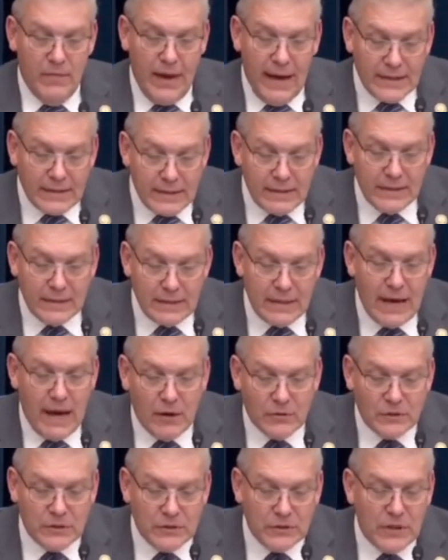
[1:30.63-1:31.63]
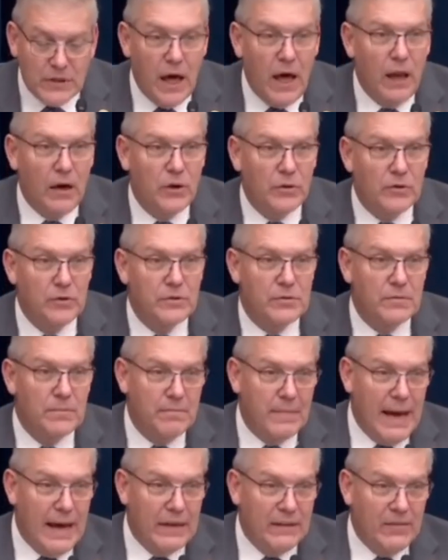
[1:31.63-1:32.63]
that
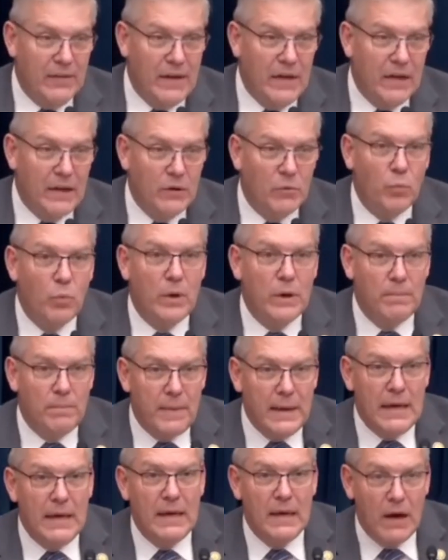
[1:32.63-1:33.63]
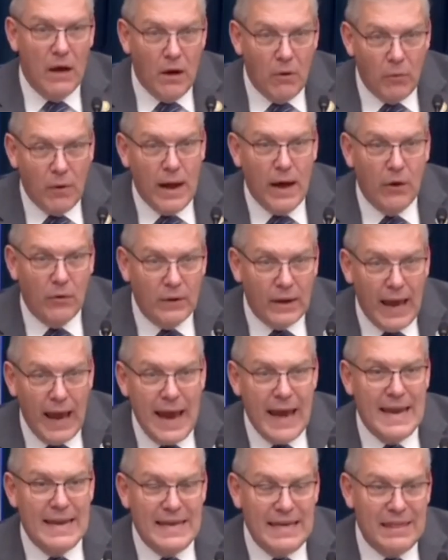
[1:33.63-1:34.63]
$10,000 back then would be around
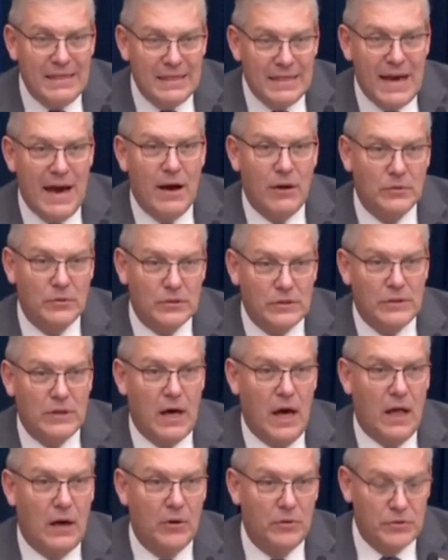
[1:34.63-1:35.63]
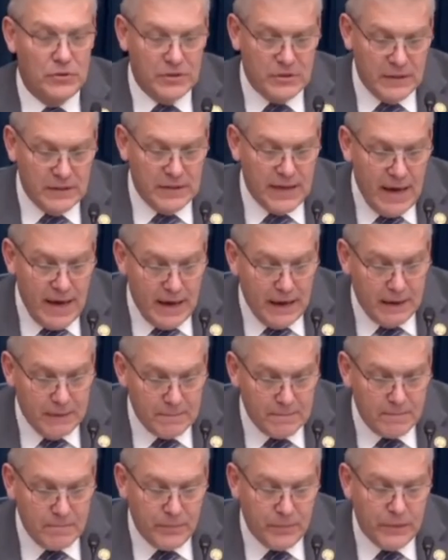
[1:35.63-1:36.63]
$80,000 today.
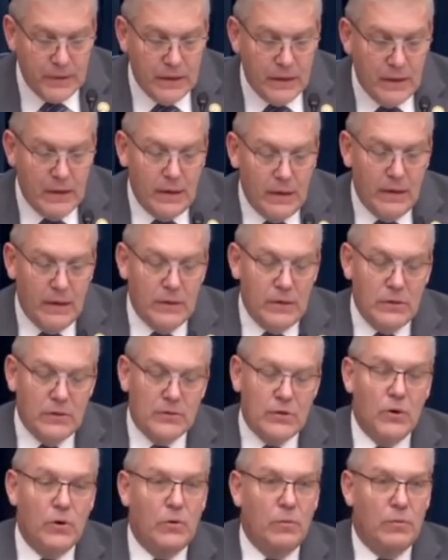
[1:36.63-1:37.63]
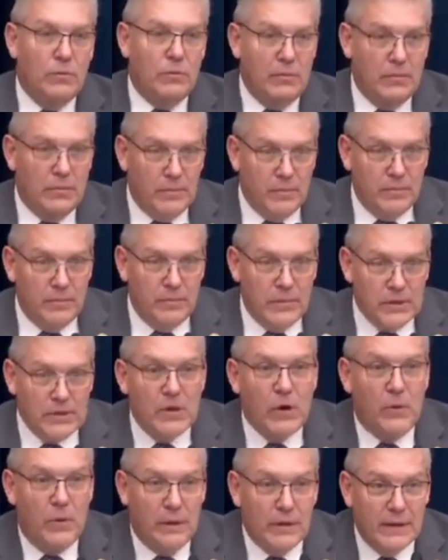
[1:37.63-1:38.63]
So,
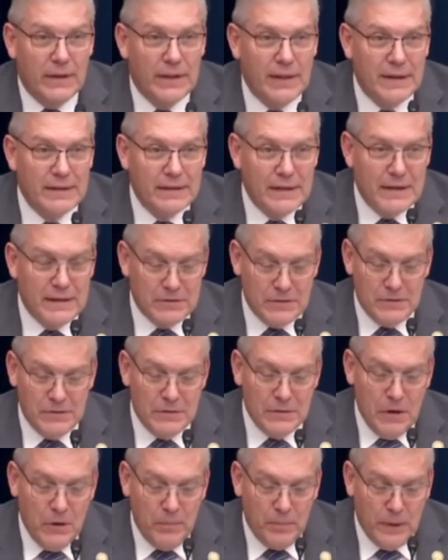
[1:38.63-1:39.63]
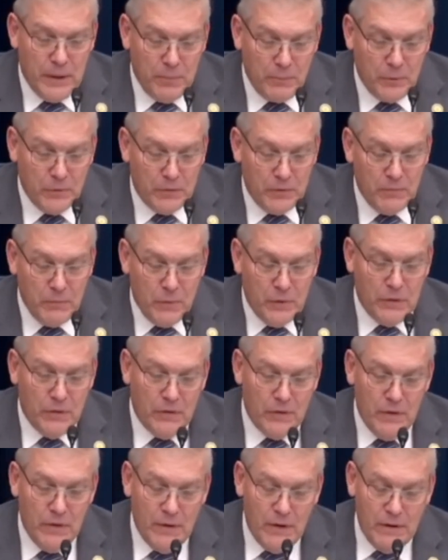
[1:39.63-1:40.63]
Ms. Owen, I'd like to open up
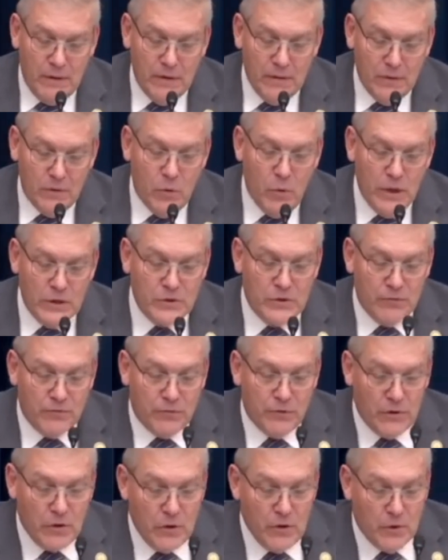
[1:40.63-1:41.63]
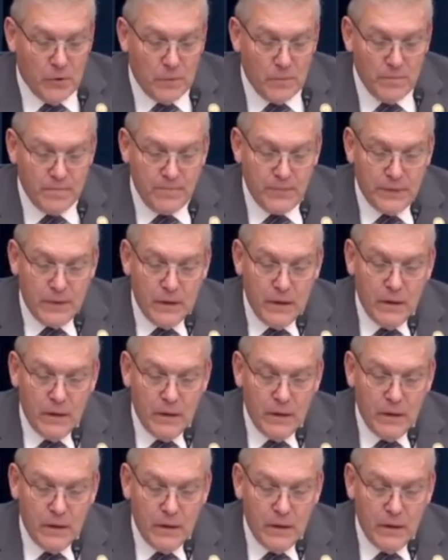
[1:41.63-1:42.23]
with a question for you.